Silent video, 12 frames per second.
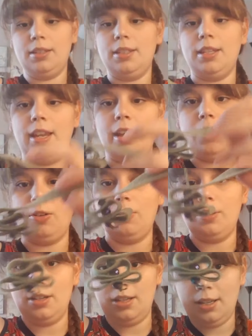See how
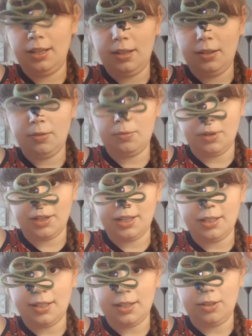we're
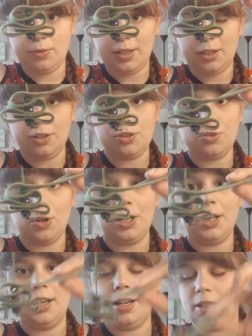continuing to shorten
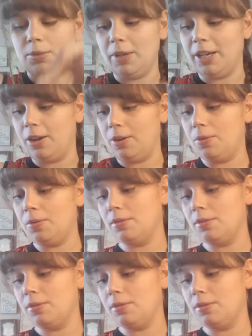it as we go.